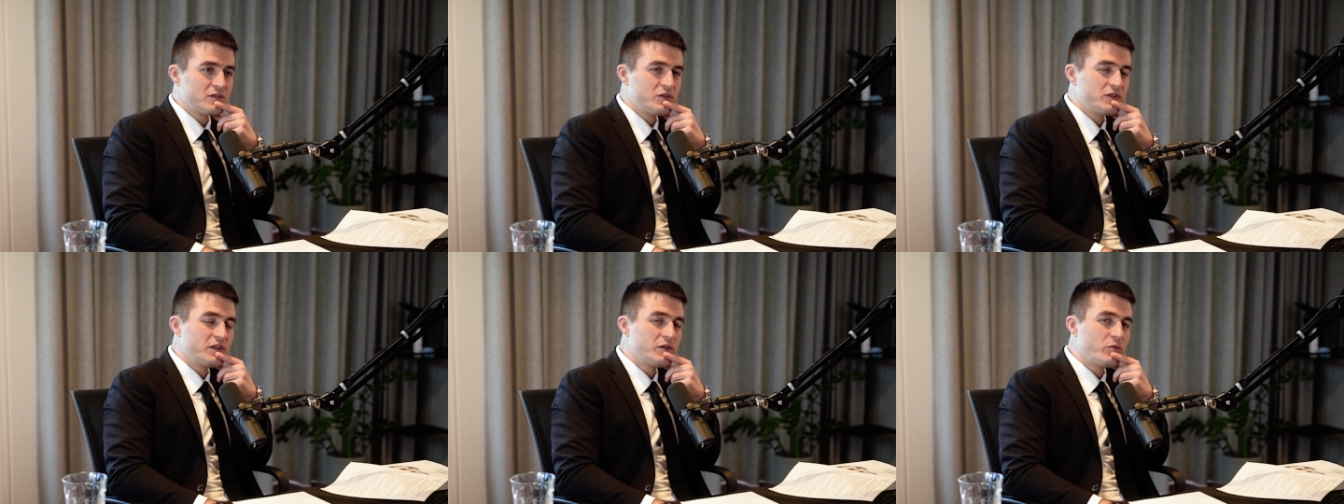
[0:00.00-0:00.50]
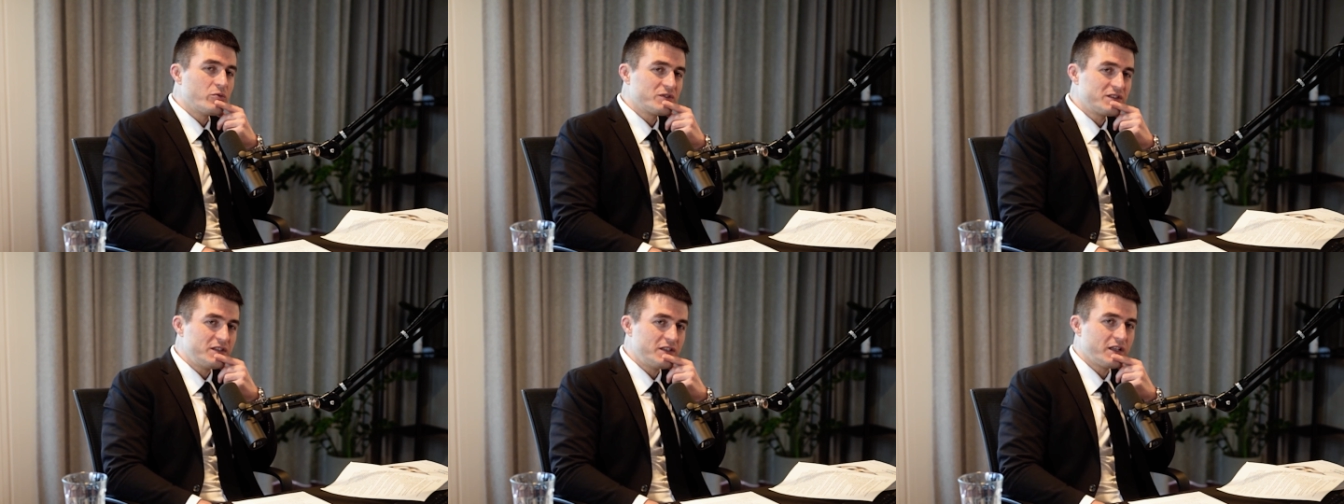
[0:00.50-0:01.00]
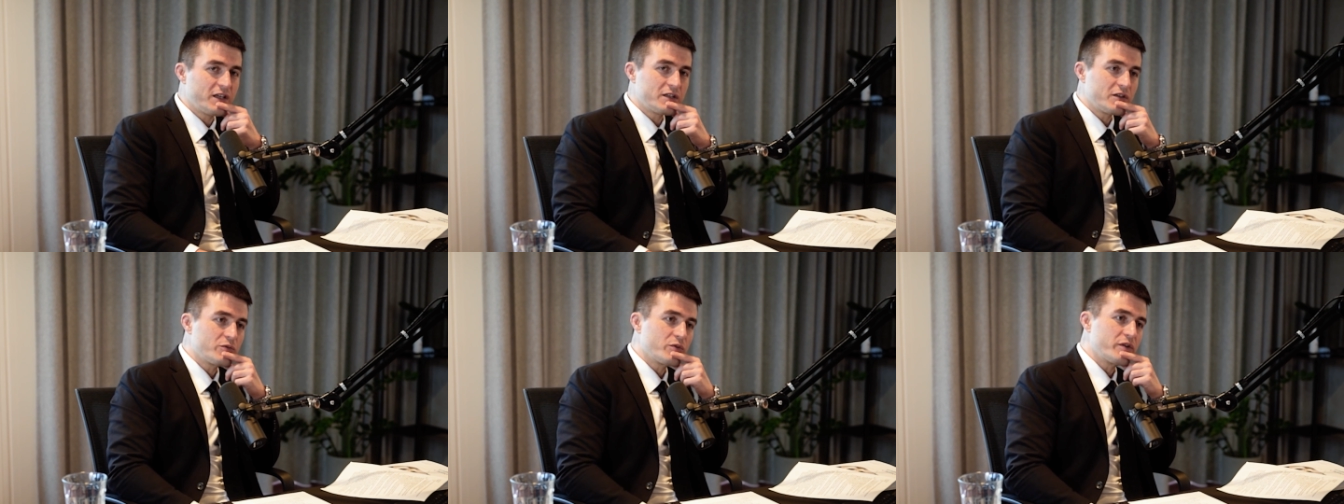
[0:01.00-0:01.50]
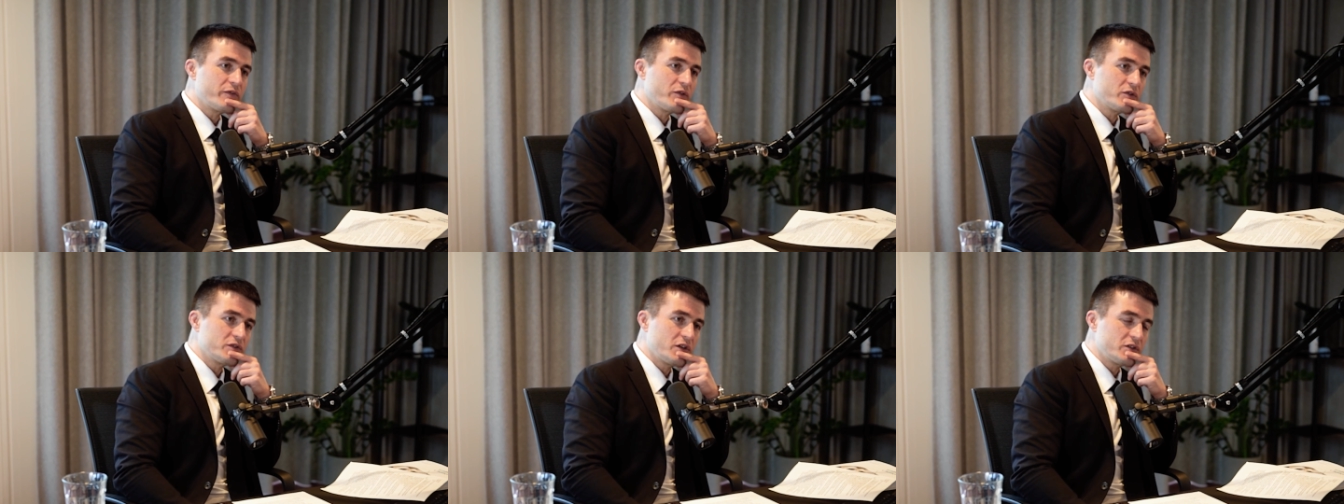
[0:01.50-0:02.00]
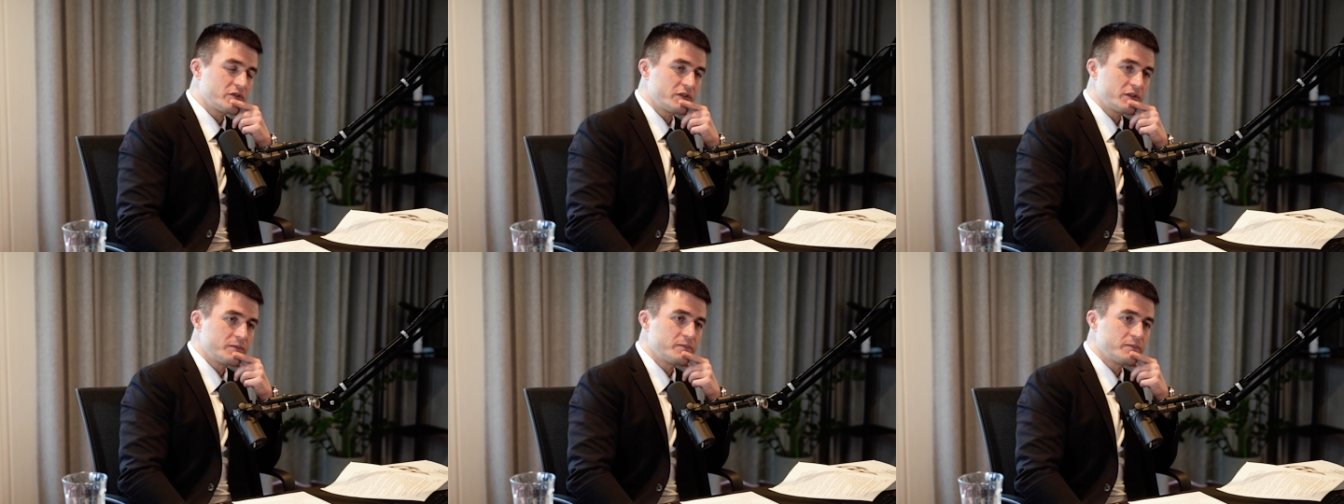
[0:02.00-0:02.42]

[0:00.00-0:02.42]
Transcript: Do you think we will see that in the 21st century?